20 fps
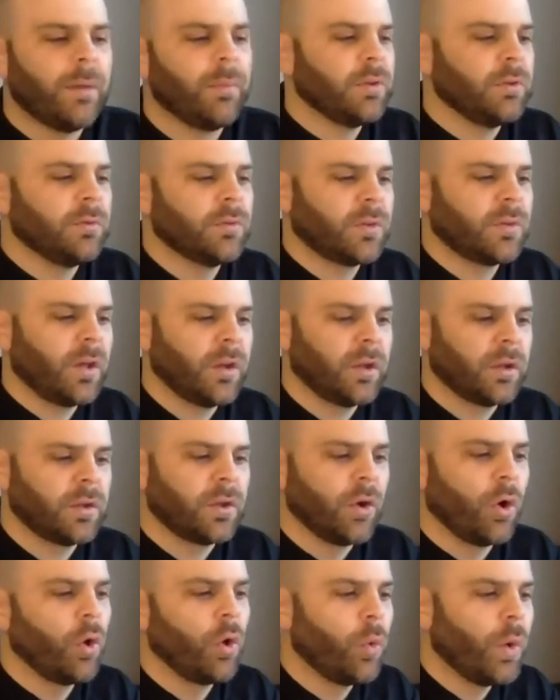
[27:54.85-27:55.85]
and you just kind of
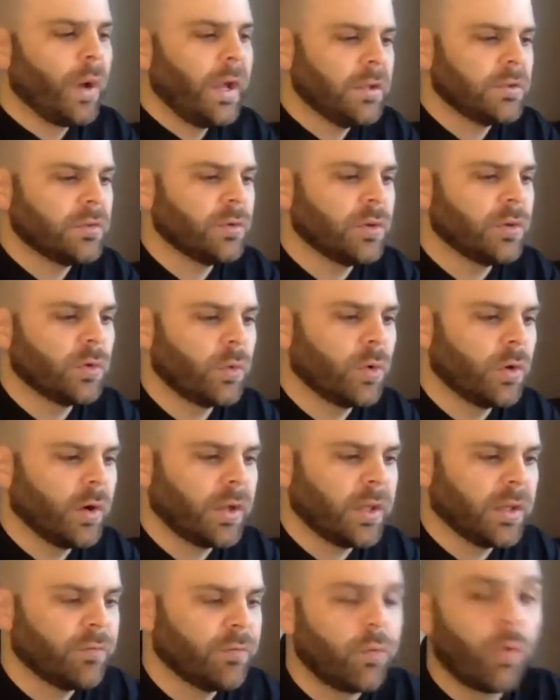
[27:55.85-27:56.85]
go away and do your
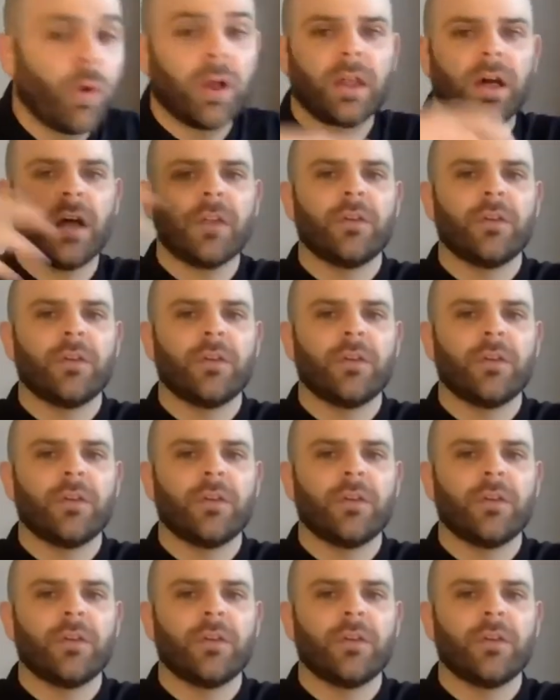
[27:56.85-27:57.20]
work, and voila,